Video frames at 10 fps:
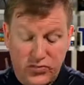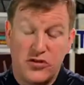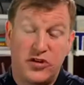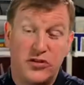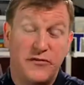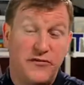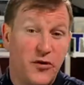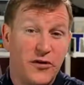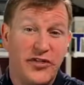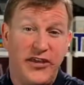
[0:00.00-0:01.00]
So the
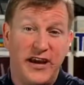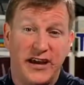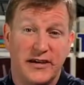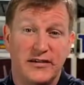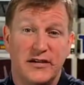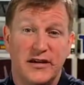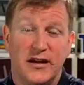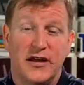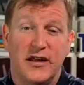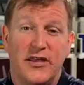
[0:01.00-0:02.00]
fourth thing
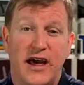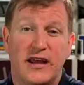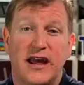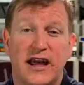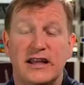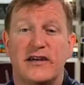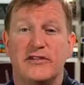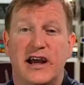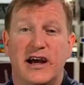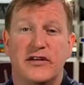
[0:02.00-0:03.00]
that A-level
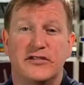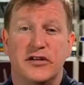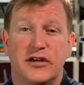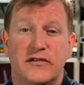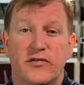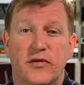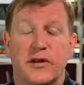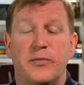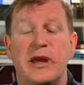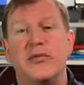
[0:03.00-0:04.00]
talent is looking for, the
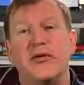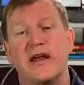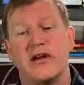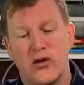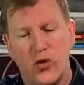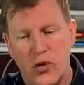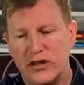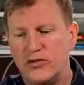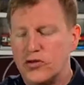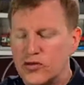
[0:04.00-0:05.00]
people that are going
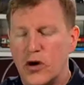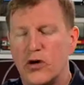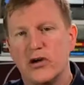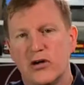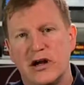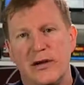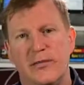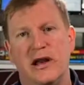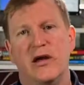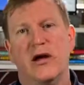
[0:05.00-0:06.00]
to grow your
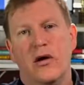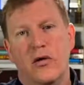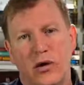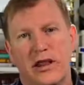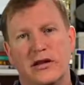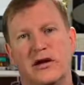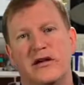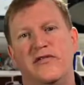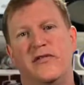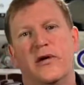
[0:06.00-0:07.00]
company, what are they
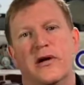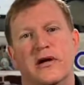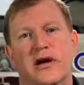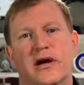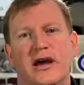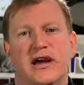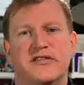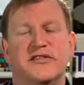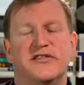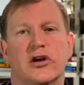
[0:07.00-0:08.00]
looking for? It's
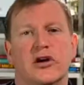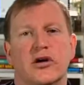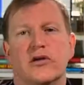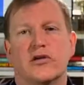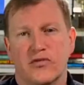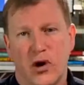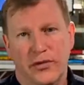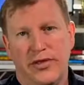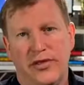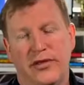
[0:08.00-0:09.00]
this here,
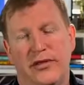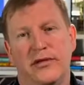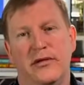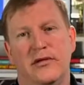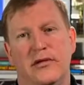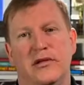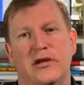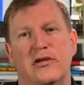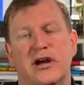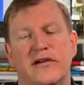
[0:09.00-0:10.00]
growth. They're
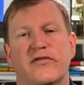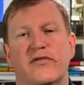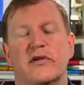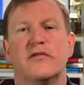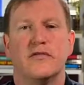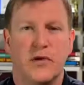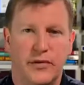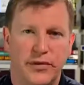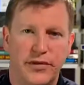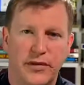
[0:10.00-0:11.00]
looking for growth.